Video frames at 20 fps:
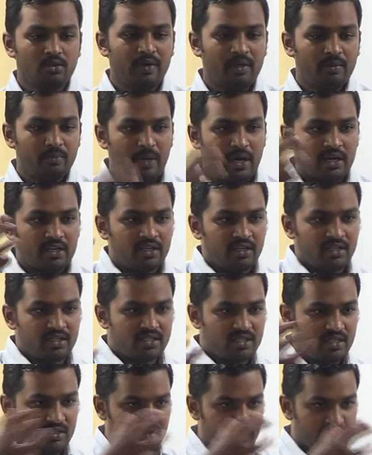So when
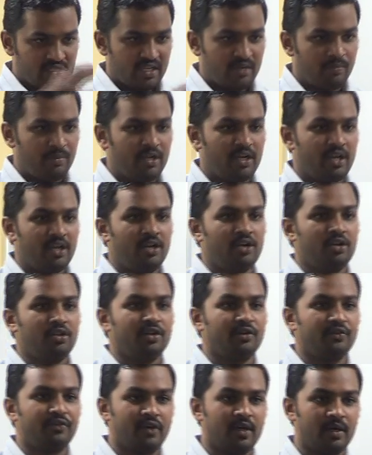partner C was admitted
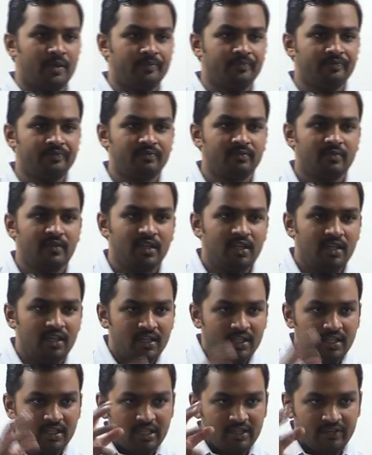into the firm,
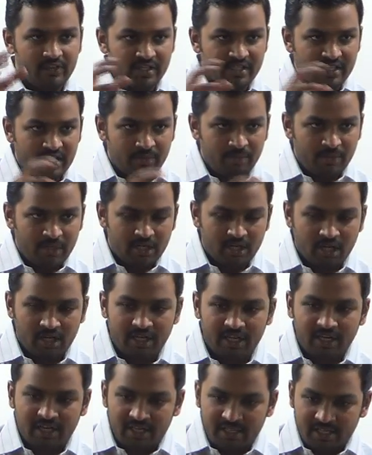he was admitted
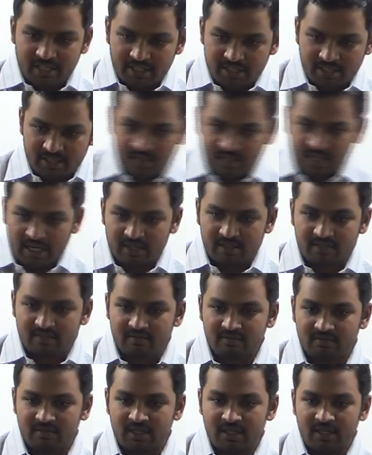on a condition
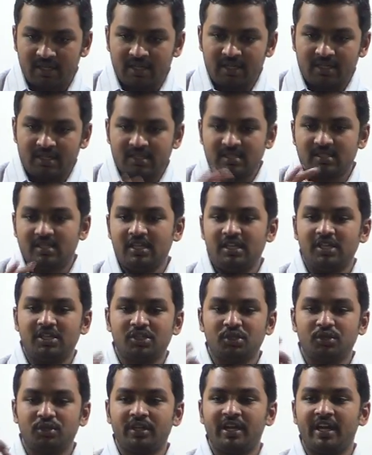that C
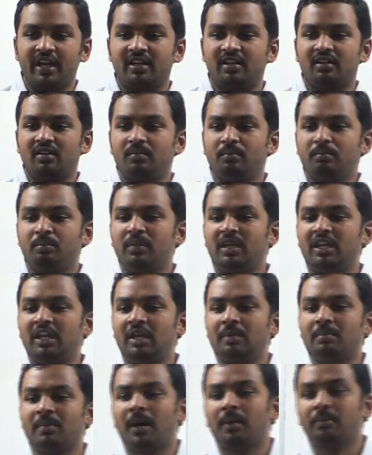should get
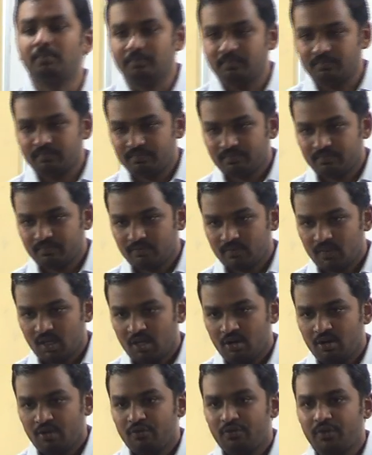minimum
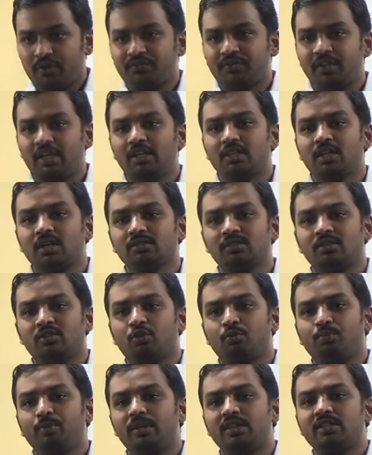
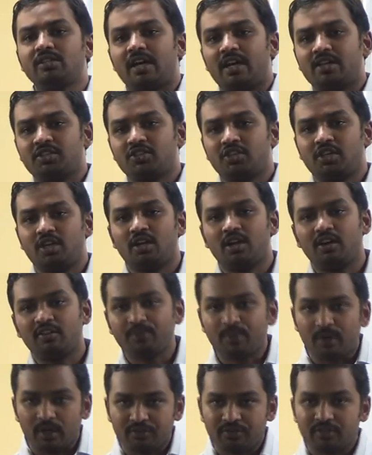50,000 rupees as share
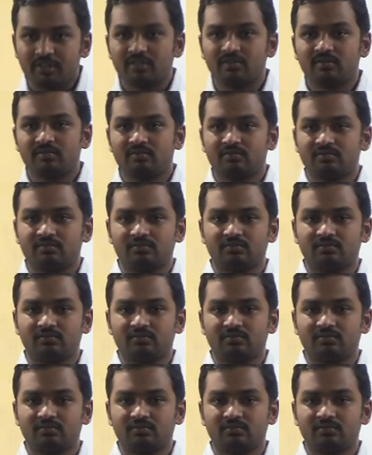of profit.